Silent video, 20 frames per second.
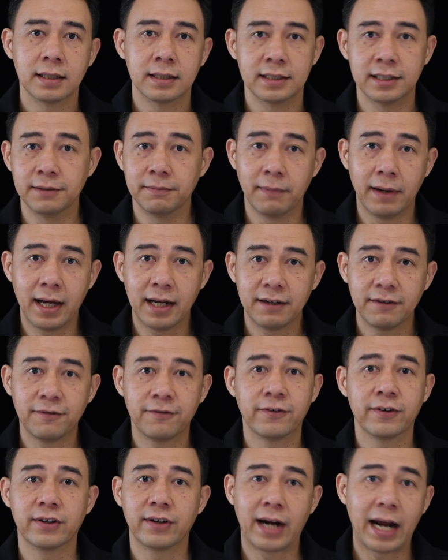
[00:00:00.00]
demand
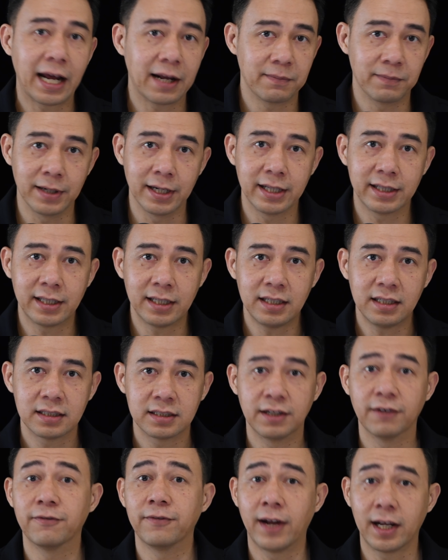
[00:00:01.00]
variability,
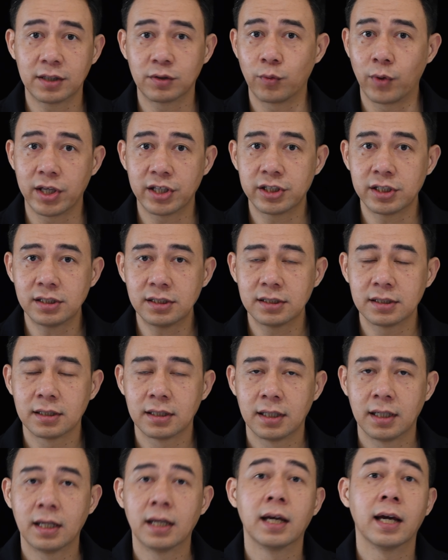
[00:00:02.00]
the fluctuations,
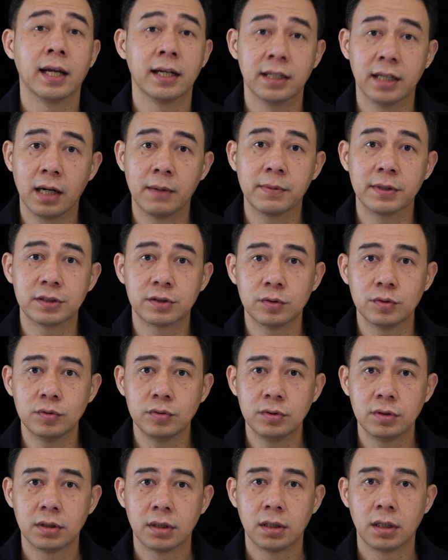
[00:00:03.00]
and number two,